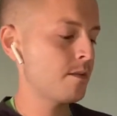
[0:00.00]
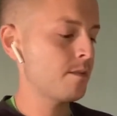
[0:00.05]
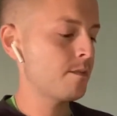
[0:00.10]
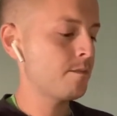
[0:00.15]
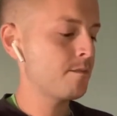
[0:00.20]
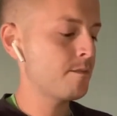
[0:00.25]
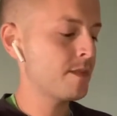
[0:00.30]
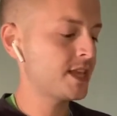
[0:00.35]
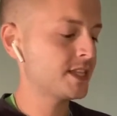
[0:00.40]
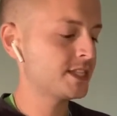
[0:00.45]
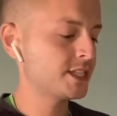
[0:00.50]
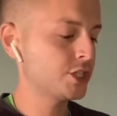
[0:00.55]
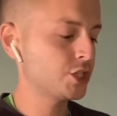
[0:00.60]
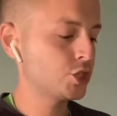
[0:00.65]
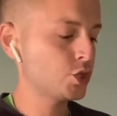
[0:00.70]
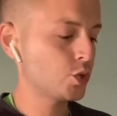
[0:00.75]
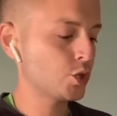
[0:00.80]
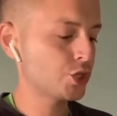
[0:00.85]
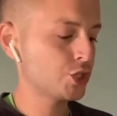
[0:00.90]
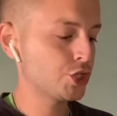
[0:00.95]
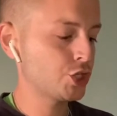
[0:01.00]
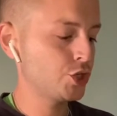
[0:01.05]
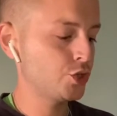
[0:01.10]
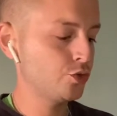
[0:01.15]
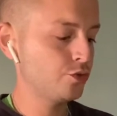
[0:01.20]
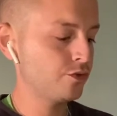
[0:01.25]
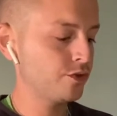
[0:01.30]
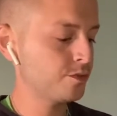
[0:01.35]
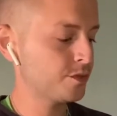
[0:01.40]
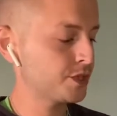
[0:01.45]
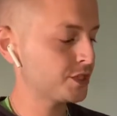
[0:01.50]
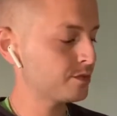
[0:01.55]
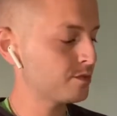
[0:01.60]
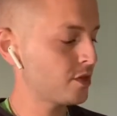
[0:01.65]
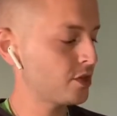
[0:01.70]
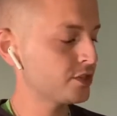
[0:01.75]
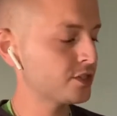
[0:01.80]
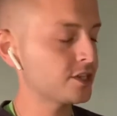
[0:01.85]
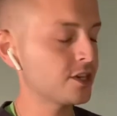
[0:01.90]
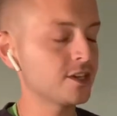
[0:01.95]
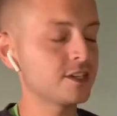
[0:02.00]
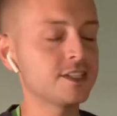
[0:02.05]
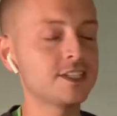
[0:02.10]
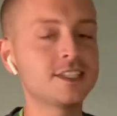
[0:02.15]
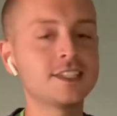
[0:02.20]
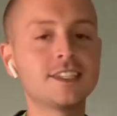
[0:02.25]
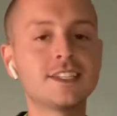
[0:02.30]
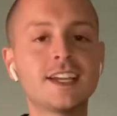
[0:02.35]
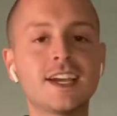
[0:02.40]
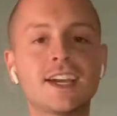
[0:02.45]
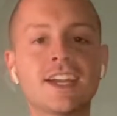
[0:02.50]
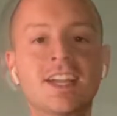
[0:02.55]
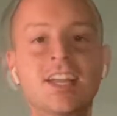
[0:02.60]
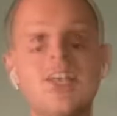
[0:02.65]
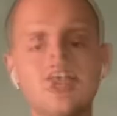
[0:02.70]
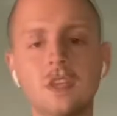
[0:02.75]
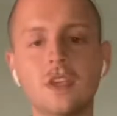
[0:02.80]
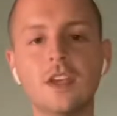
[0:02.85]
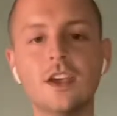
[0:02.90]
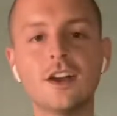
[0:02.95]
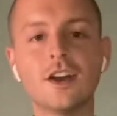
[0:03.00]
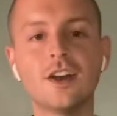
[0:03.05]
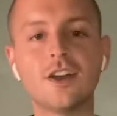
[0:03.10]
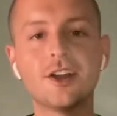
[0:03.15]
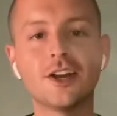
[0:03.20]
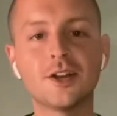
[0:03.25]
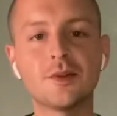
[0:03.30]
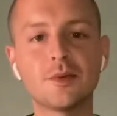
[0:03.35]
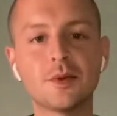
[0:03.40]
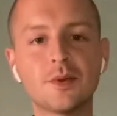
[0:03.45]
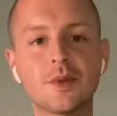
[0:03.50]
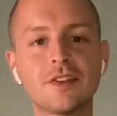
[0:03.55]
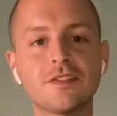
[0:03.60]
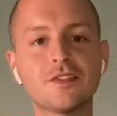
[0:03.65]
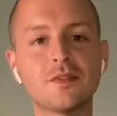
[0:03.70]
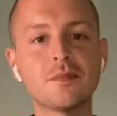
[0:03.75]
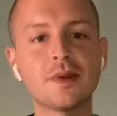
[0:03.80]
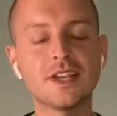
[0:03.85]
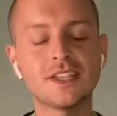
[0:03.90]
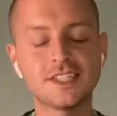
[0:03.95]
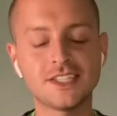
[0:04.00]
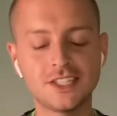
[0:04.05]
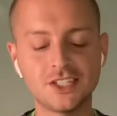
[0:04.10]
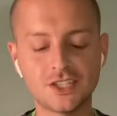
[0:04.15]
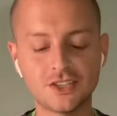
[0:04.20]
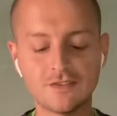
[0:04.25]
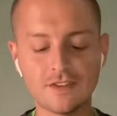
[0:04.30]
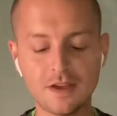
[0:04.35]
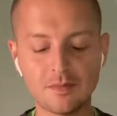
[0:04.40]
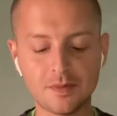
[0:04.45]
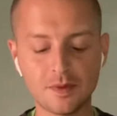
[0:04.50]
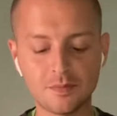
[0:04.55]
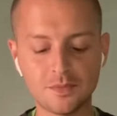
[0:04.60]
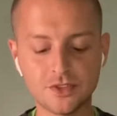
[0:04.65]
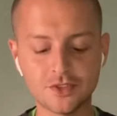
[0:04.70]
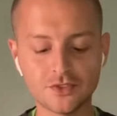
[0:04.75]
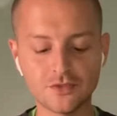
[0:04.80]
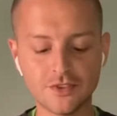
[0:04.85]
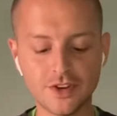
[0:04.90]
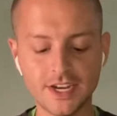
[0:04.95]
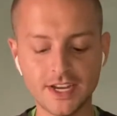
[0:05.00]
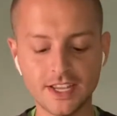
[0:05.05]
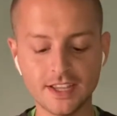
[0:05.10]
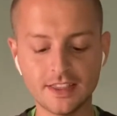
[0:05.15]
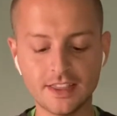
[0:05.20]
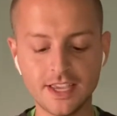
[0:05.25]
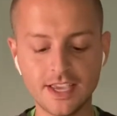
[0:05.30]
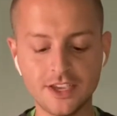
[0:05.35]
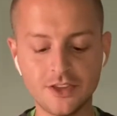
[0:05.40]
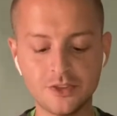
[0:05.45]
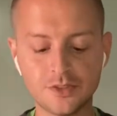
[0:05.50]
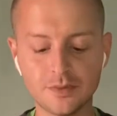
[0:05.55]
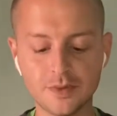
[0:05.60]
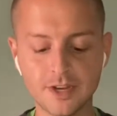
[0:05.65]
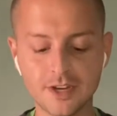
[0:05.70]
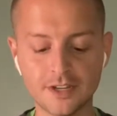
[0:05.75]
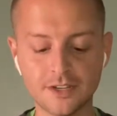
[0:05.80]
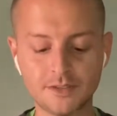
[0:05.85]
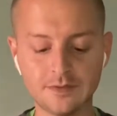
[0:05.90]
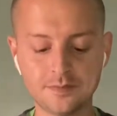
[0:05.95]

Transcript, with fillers: message or two from the Small Star Seeds deck. Alrighty, what do we have for Pisces to wrap up this reading? Thank you, Spirit.